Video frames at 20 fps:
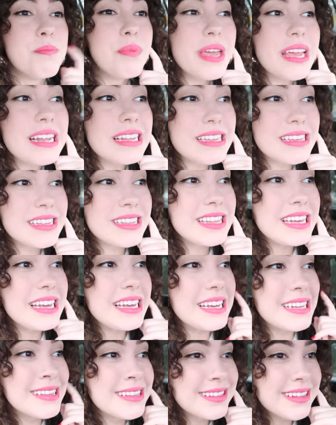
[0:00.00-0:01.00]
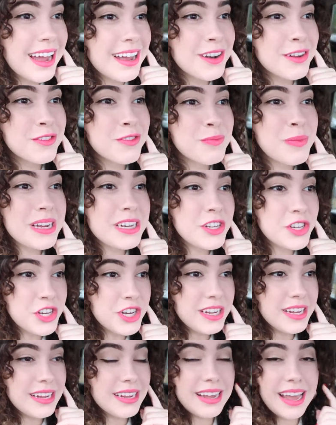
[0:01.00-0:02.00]
bit the inside of my
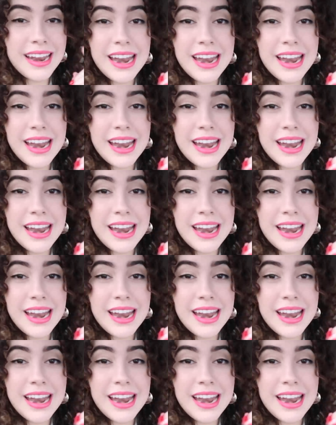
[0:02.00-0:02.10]
cheek